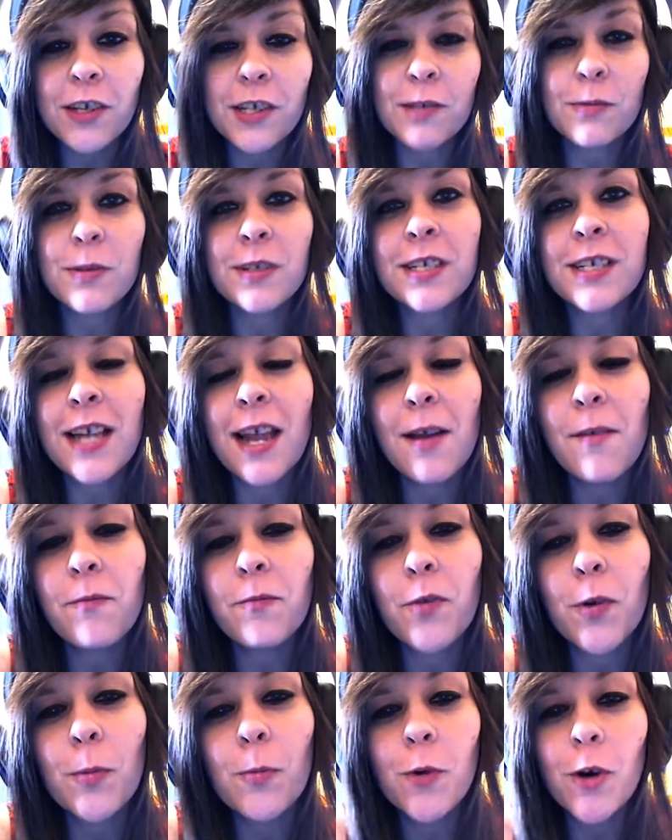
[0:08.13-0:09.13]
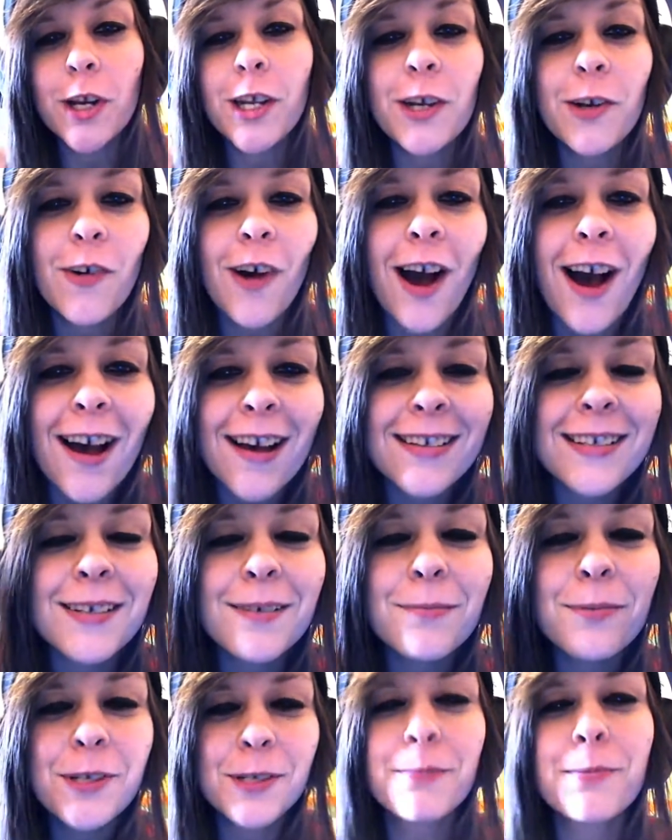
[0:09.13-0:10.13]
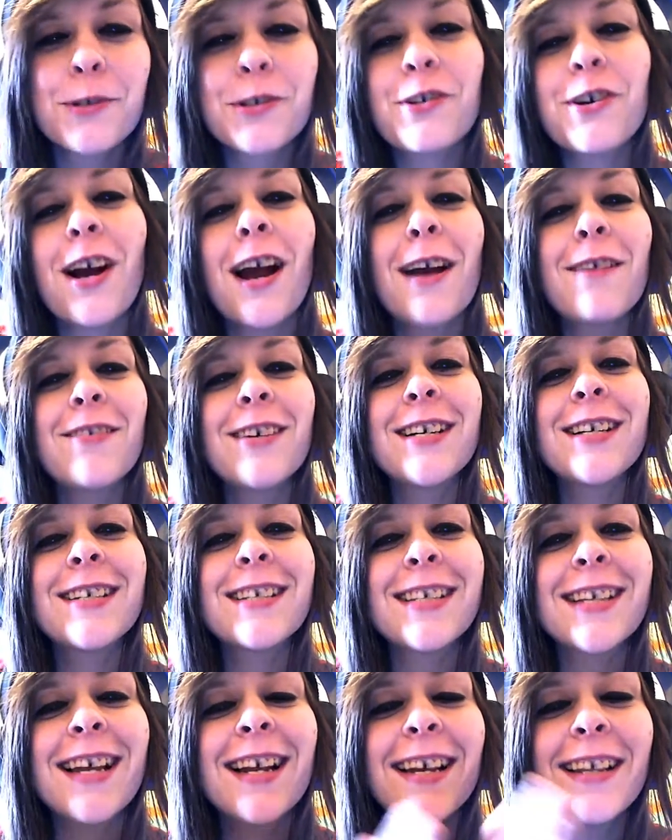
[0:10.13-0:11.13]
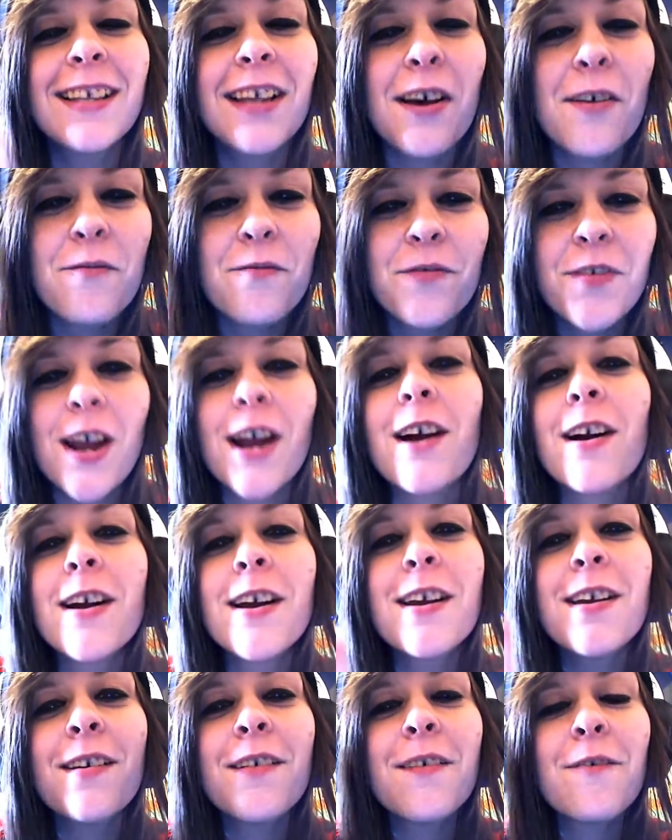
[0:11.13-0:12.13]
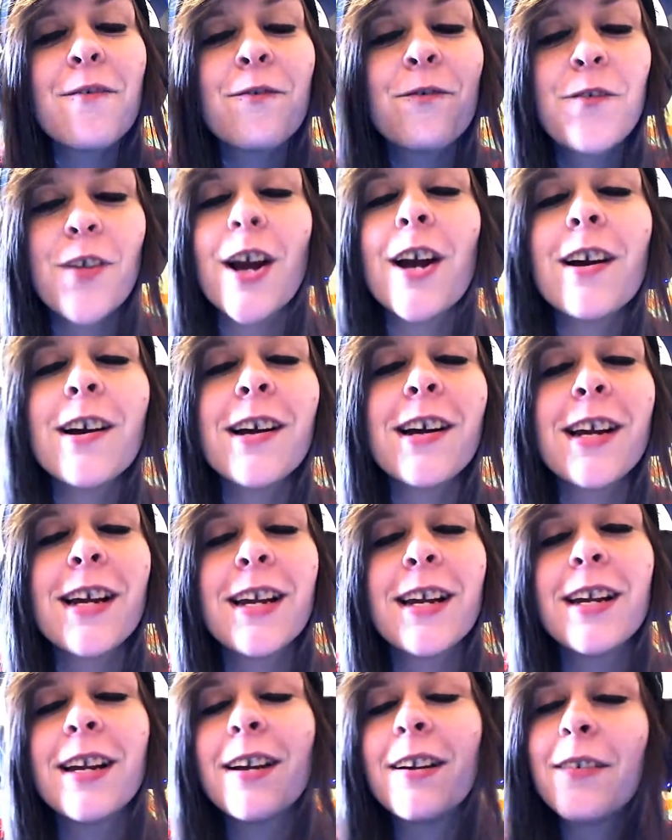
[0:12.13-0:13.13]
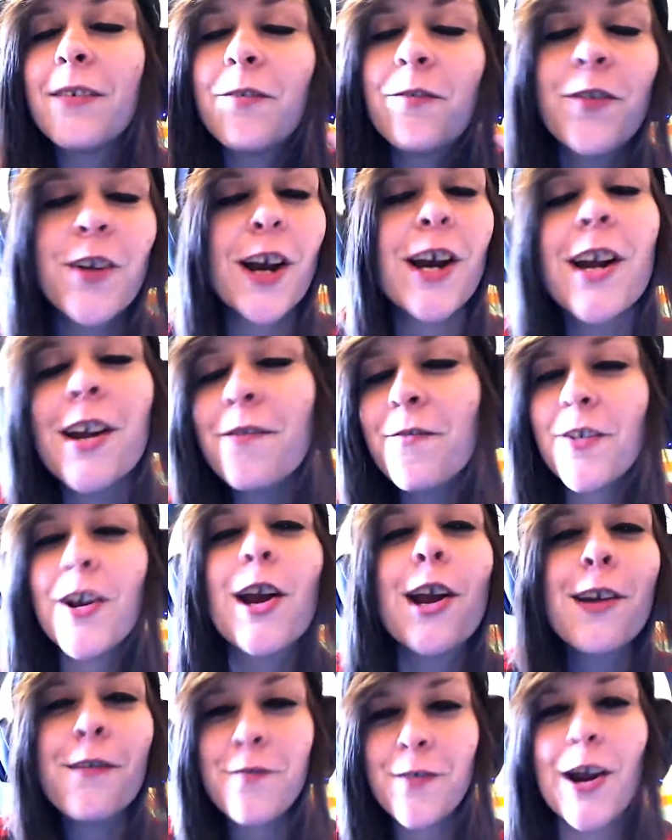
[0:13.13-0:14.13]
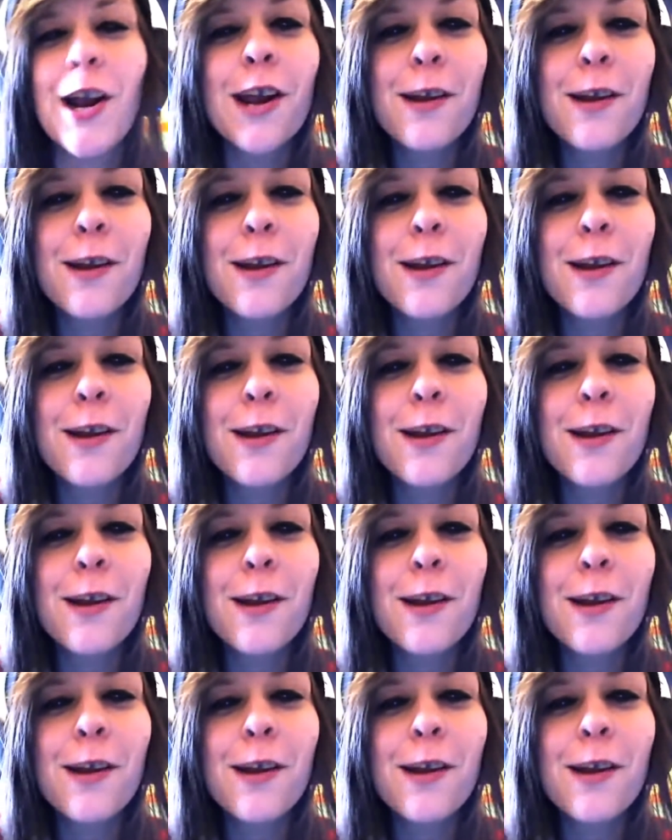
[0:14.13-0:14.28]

This was sent in from one of you awesome subscribers that I love very, very, very, very, very